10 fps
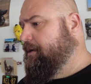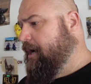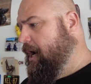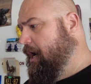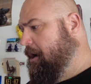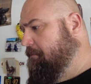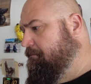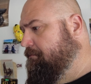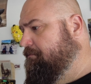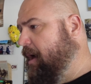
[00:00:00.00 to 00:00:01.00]

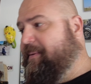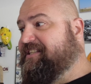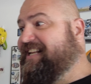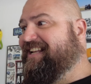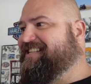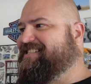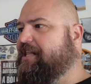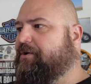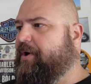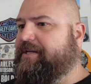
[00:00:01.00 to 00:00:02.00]
I mean, did it
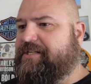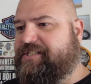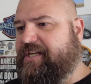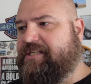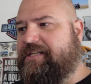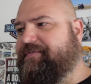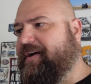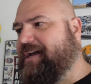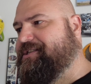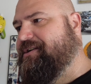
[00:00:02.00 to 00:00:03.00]
accelerate to 60
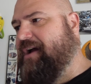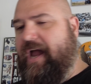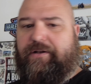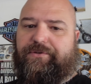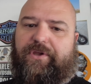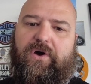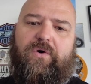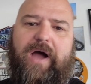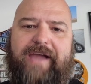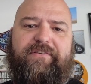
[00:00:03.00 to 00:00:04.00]
faster? I don't
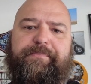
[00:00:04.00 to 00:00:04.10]
know. I have a